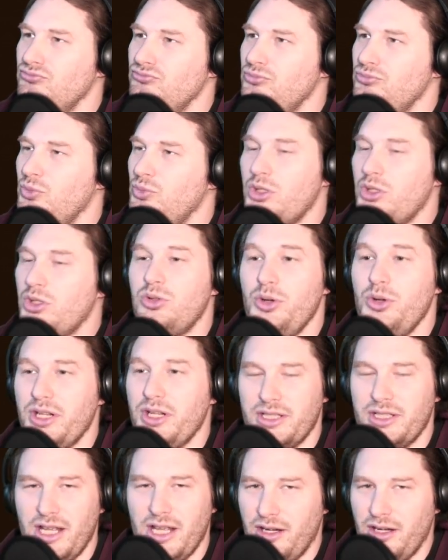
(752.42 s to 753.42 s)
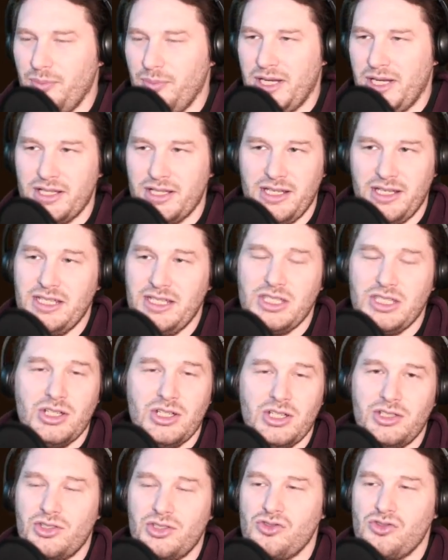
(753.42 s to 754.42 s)
recruiting center because it's
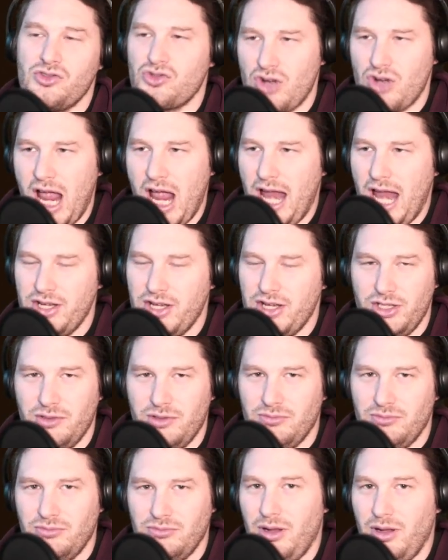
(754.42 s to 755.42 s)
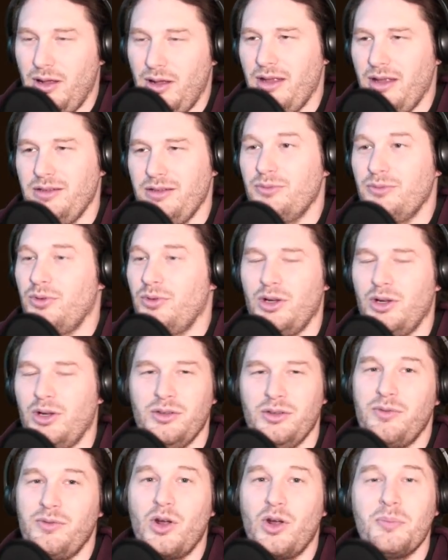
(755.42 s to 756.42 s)
just trash.
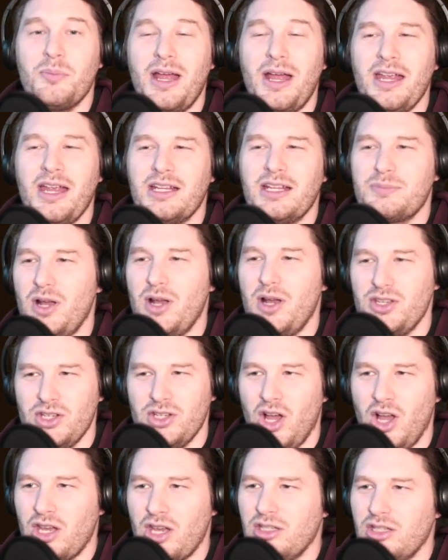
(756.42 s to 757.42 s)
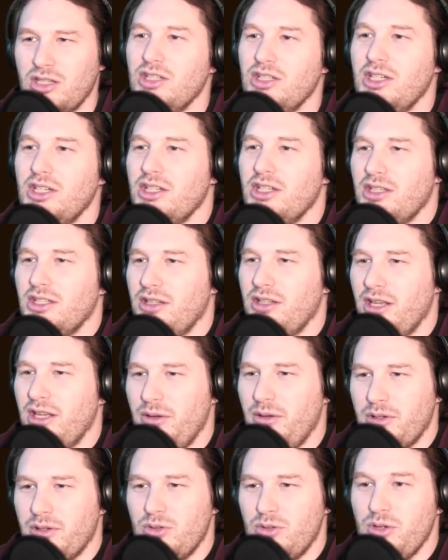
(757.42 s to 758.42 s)
You've heard my expression on the
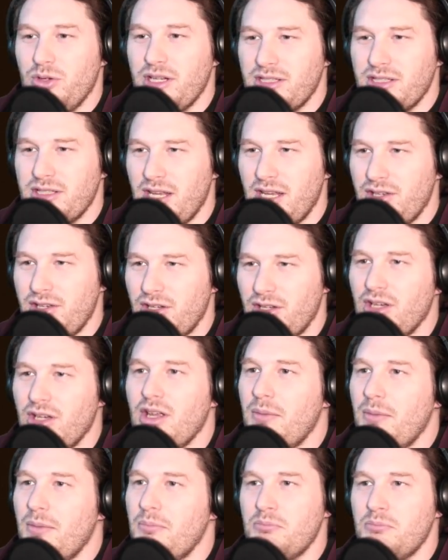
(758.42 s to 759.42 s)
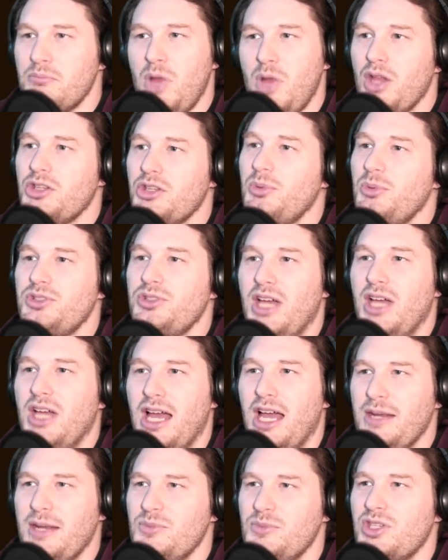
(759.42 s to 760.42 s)
recruiting center multiple
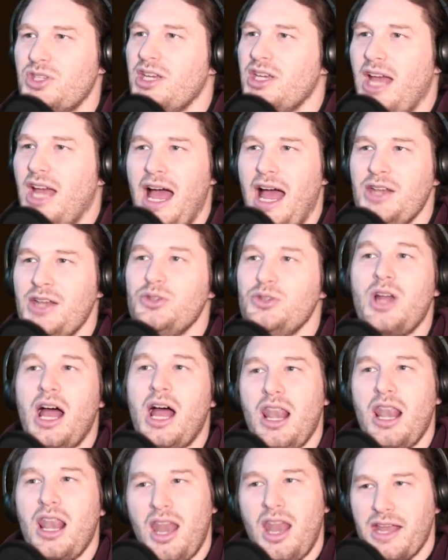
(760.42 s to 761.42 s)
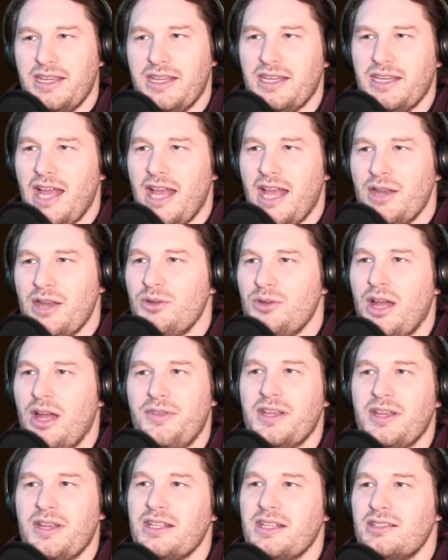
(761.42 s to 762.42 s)
times. I do not like it. I do not
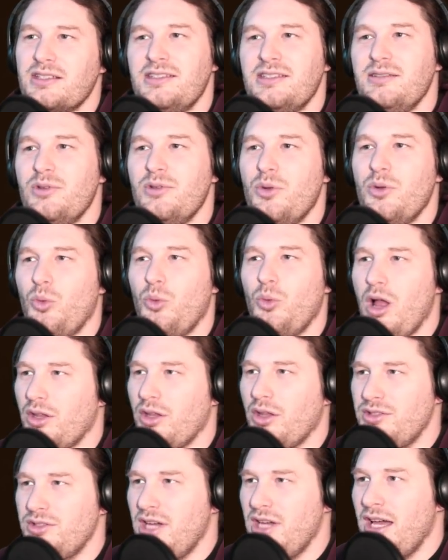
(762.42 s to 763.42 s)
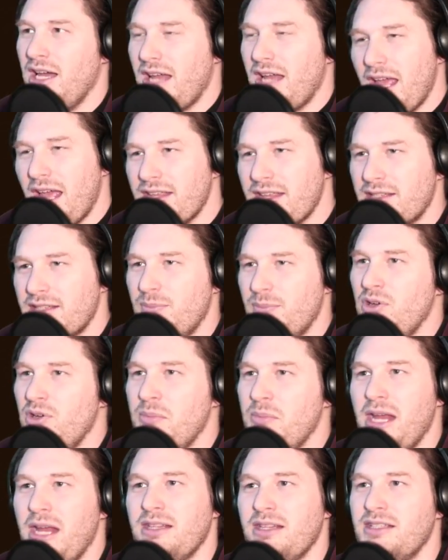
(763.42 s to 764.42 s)
think it's well done. It's
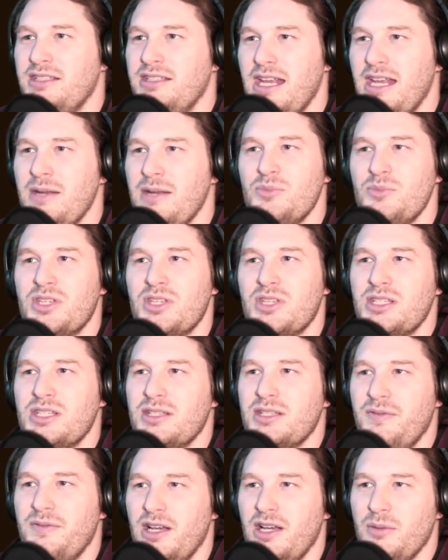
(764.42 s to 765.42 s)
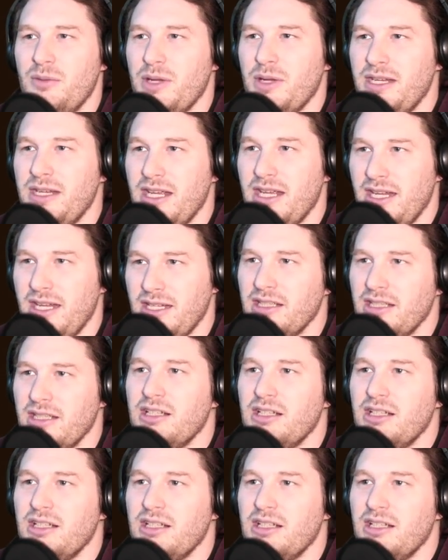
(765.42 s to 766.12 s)
remained the same since the very beginning.